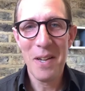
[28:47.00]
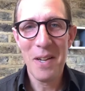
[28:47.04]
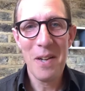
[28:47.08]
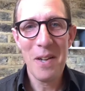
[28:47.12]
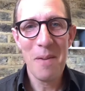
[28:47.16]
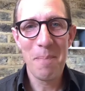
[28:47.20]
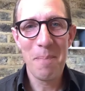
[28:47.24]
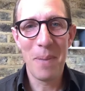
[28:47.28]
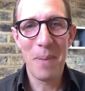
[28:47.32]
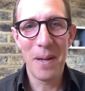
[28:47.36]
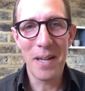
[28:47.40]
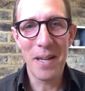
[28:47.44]

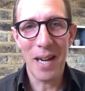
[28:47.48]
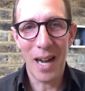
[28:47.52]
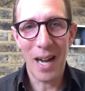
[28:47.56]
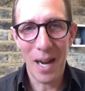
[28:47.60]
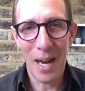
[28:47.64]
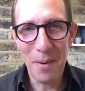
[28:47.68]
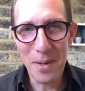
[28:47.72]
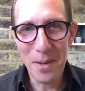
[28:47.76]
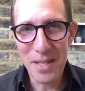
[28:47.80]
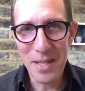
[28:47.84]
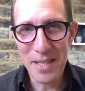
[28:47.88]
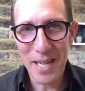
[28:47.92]
but I
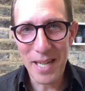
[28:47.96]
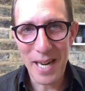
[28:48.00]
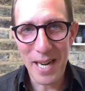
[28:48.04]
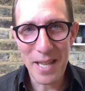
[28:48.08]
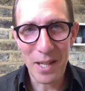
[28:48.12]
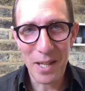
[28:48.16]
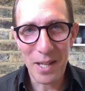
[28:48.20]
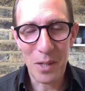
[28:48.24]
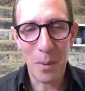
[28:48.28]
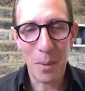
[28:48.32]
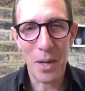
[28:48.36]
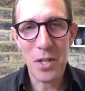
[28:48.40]
would say the
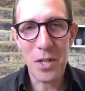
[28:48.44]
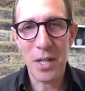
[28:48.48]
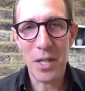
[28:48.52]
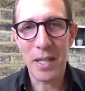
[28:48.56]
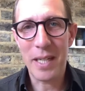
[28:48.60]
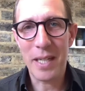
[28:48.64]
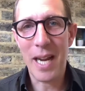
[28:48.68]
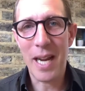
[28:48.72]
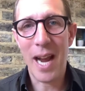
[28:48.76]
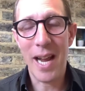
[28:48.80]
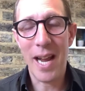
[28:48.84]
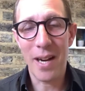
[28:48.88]
question,
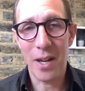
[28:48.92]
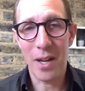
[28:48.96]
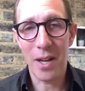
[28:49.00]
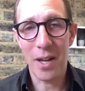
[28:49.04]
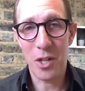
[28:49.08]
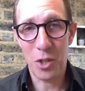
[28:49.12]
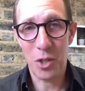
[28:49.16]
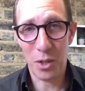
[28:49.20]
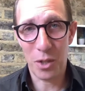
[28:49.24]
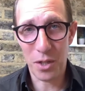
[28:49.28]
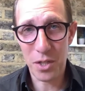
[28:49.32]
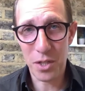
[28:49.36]
can I
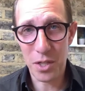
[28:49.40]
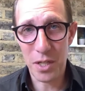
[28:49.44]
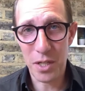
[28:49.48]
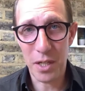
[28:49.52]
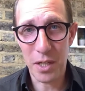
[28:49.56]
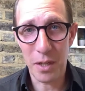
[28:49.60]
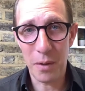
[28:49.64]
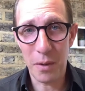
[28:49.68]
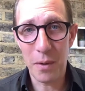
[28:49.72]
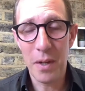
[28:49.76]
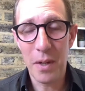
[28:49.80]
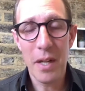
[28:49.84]
trust
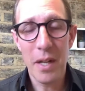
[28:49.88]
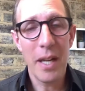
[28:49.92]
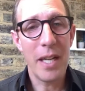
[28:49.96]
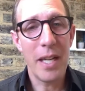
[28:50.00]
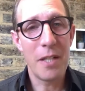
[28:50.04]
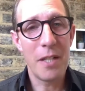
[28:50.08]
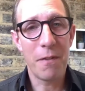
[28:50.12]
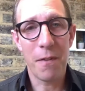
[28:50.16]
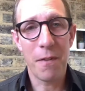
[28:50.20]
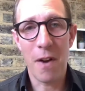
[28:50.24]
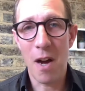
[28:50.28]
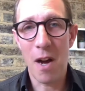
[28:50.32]
you, is
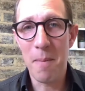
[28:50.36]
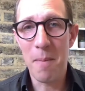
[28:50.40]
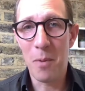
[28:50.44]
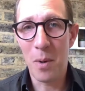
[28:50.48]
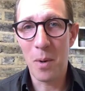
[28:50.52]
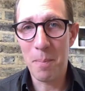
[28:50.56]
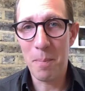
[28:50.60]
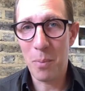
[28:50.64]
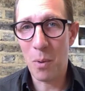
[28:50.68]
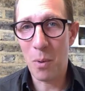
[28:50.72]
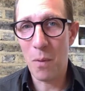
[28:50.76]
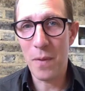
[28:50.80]
far more
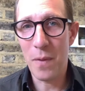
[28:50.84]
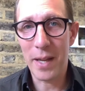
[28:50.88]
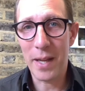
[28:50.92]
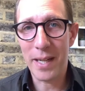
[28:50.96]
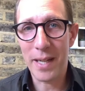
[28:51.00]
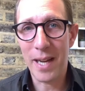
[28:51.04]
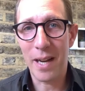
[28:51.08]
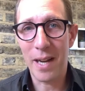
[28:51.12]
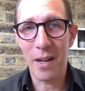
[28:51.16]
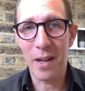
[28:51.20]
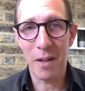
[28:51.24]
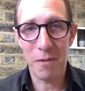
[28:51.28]
important than
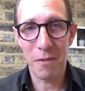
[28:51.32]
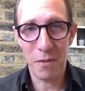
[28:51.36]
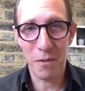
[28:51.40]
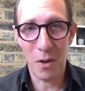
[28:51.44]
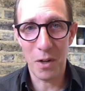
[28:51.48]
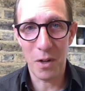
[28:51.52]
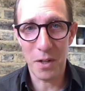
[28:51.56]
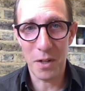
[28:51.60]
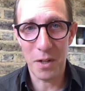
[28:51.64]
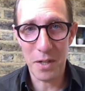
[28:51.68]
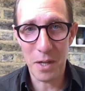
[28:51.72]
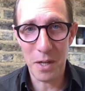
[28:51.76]
can I
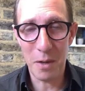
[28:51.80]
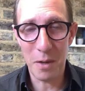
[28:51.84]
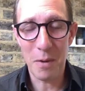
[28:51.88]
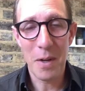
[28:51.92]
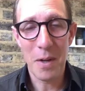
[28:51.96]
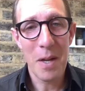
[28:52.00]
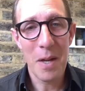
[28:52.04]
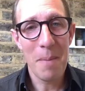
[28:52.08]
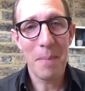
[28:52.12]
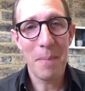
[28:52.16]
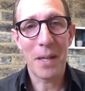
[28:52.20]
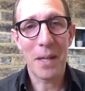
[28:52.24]
follow you?
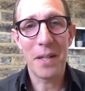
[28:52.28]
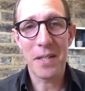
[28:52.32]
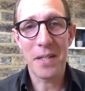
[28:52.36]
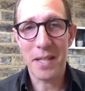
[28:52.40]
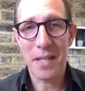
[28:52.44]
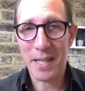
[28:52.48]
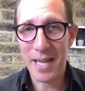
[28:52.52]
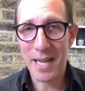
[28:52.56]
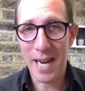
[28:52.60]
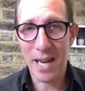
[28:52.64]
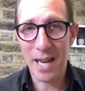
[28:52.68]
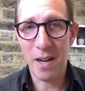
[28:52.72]
Because the
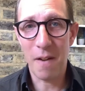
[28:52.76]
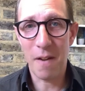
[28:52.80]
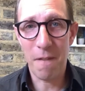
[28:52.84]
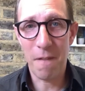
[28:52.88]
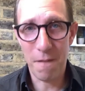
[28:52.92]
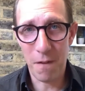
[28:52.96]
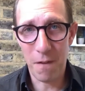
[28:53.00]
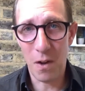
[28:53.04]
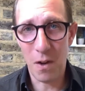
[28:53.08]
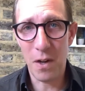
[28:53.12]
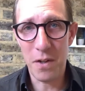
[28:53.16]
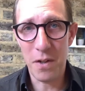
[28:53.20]
can I
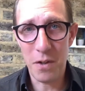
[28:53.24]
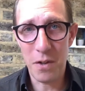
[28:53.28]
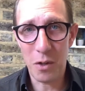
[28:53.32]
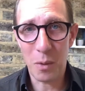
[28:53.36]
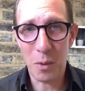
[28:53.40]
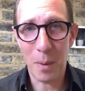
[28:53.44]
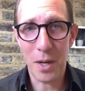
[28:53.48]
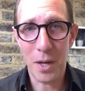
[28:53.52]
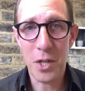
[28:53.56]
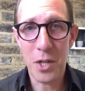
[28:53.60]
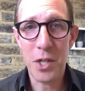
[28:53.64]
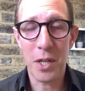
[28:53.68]
follow you
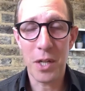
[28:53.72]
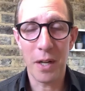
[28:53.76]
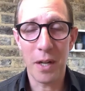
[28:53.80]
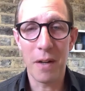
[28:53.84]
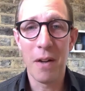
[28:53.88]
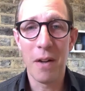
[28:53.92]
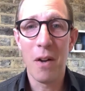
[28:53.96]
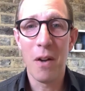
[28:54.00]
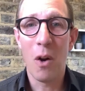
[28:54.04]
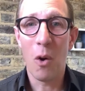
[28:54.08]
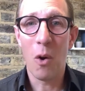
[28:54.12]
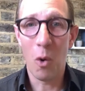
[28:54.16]
question
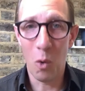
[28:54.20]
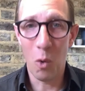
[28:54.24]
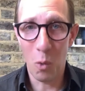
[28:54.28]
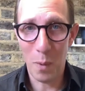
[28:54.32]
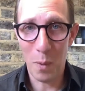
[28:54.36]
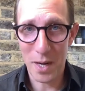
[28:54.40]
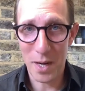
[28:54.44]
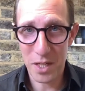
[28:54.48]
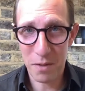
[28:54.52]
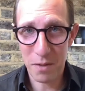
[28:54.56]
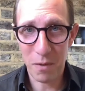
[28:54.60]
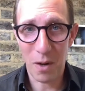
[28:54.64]

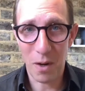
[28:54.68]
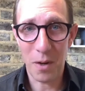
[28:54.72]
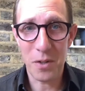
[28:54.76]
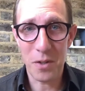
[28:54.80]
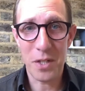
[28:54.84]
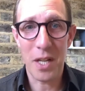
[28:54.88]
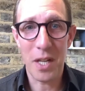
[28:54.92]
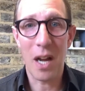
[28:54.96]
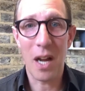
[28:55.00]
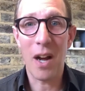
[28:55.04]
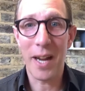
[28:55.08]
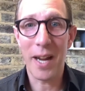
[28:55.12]
always follows
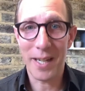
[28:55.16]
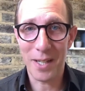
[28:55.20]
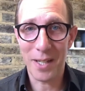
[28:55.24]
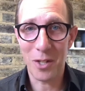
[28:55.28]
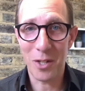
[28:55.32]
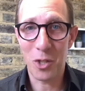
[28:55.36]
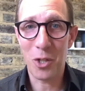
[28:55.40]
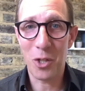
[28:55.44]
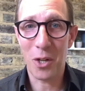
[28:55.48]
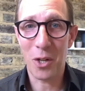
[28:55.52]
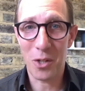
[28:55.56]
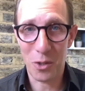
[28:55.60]
that I can
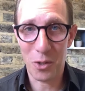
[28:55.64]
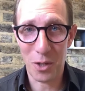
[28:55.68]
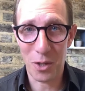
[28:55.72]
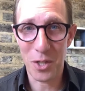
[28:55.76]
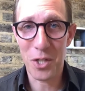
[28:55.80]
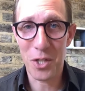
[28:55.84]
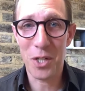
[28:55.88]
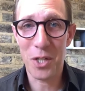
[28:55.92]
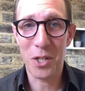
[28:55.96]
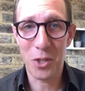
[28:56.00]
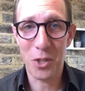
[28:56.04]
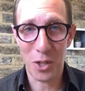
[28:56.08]

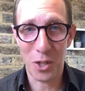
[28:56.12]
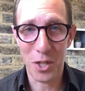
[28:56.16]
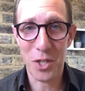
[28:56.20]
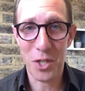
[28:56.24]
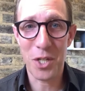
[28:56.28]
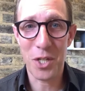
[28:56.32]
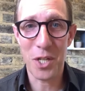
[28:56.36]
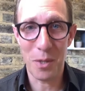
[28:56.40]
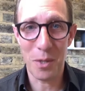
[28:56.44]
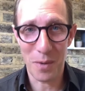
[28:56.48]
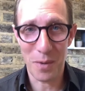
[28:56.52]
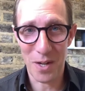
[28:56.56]

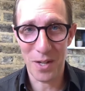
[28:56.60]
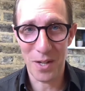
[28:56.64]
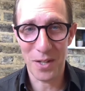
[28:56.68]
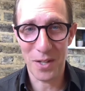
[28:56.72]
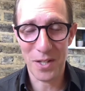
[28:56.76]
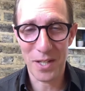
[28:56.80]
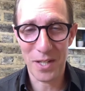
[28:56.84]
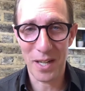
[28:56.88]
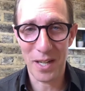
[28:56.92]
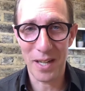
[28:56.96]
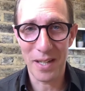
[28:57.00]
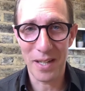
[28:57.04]
trust you
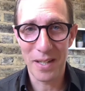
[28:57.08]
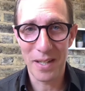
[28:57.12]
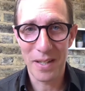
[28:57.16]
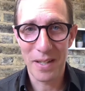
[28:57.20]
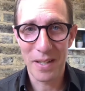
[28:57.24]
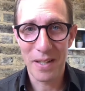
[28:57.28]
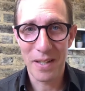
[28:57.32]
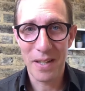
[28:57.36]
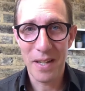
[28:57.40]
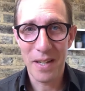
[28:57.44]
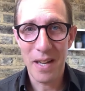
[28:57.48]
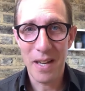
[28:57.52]
answer.
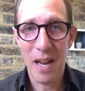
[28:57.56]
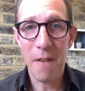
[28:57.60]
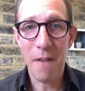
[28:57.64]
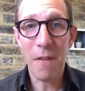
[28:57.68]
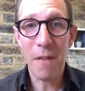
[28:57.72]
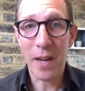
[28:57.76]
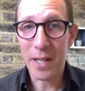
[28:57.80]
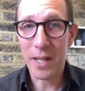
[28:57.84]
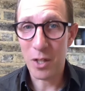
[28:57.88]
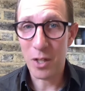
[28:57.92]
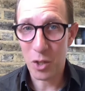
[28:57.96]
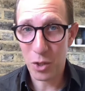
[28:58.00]
If
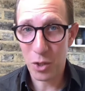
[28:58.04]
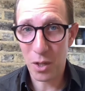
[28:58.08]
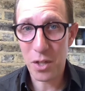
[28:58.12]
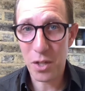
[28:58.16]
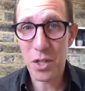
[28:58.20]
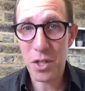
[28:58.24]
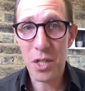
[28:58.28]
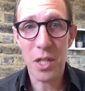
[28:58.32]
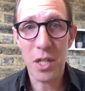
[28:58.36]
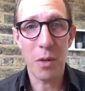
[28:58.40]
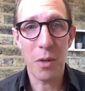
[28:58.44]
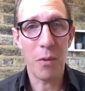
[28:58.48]
I can
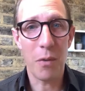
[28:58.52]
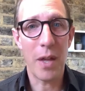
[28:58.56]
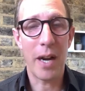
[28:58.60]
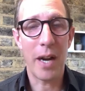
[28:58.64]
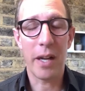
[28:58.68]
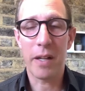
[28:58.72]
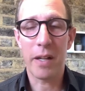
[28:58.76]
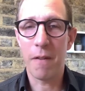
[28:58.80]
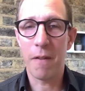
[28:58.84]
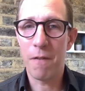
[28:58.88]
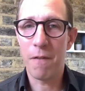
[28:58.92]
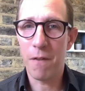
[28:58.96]
trust you, then
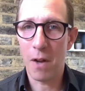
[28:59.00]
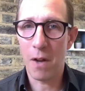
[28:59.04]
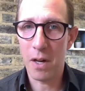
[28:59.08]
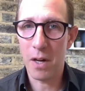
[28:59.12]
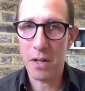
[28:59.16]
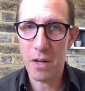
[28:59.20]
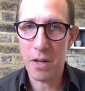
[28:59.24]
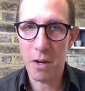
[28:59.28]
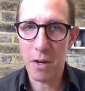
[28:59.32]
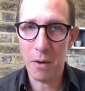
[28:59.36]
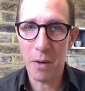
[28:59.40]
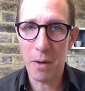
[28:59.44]
I can follow
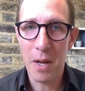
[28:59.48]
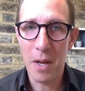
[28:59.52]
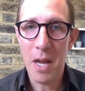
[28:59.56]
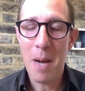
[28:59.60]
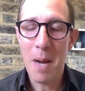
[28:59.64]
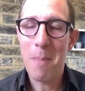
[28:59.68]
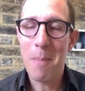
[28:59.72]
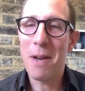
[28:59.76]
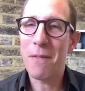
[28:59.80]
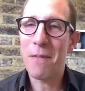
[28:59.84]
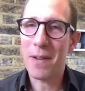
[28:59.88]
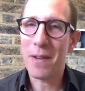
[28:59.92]
you.
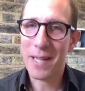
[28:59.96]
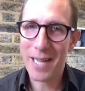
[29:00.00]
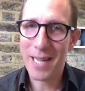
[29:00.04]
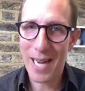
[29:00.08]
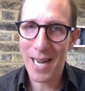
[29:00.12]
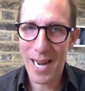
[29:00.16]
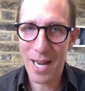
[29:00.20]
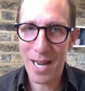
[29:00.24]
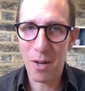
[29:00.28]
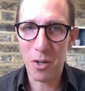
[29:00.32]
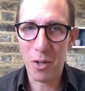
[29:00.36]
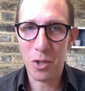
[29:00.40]
But if I
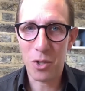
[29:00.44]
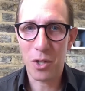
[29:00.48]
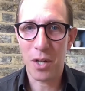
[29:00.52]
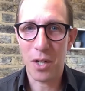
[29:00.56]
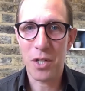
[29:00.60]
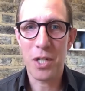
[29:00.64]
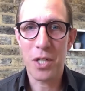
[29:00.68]
cannot trust